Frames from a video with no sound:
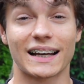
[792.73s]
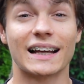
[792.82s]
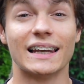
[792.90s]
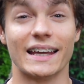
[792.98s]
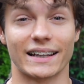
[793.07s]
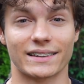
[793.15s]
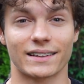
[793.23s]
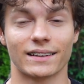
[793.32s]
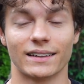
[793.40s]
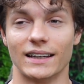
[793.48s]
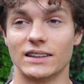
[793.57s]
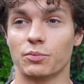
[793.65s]
clicked.
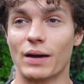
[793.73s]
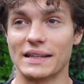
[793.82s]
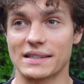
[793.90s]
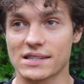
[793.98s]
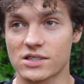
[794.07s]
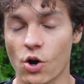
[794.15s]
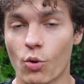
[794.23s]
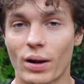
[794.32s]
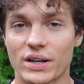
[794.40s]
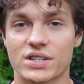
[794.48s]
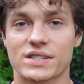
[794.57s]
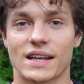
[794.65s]
It made so
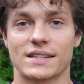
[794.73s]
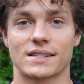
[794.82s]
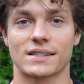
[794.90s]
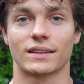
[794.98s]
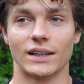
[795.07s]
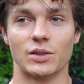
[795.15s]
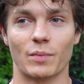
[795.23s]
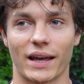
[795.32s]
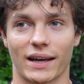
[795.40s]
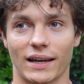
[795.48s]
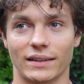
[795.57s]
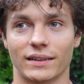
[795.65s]
much sense in my
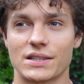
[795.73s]
head.